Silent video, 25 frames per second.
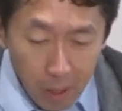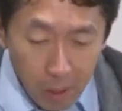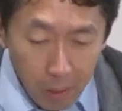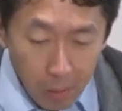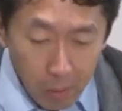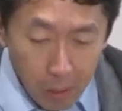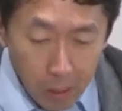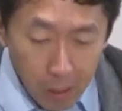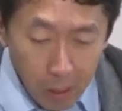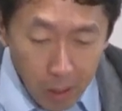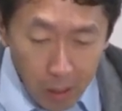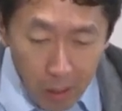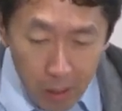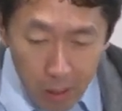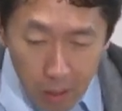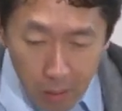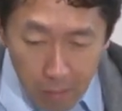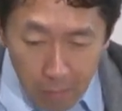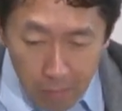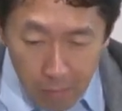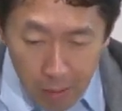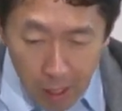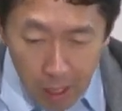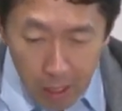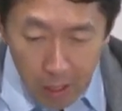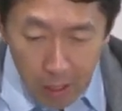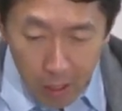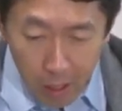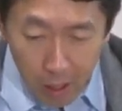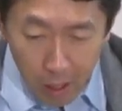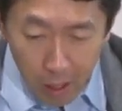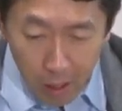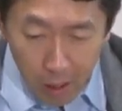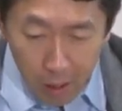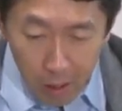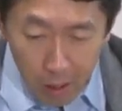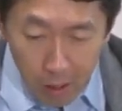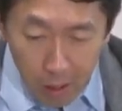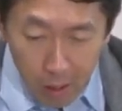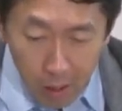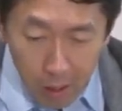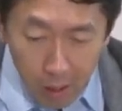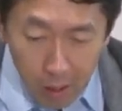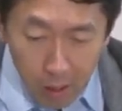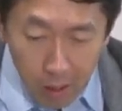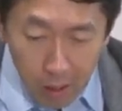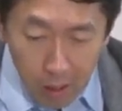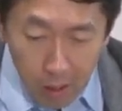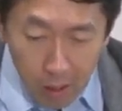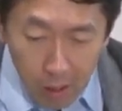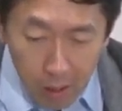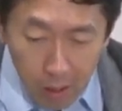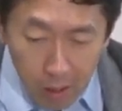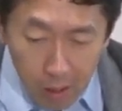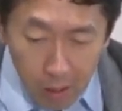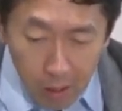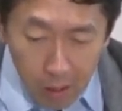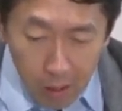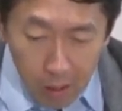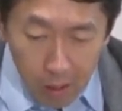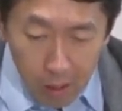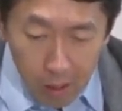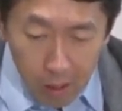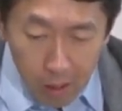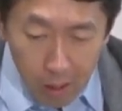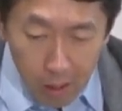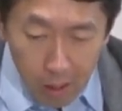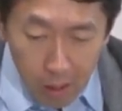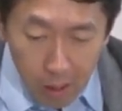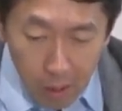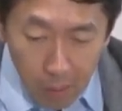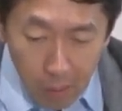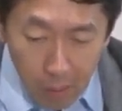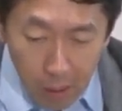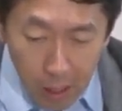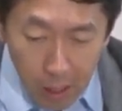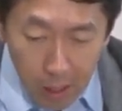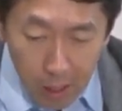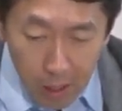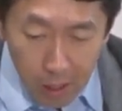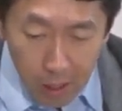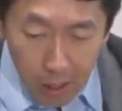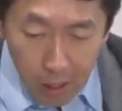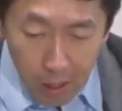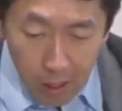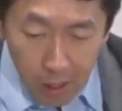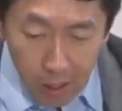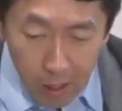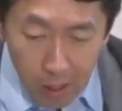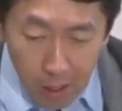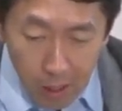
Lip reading: we're going to measure this equation.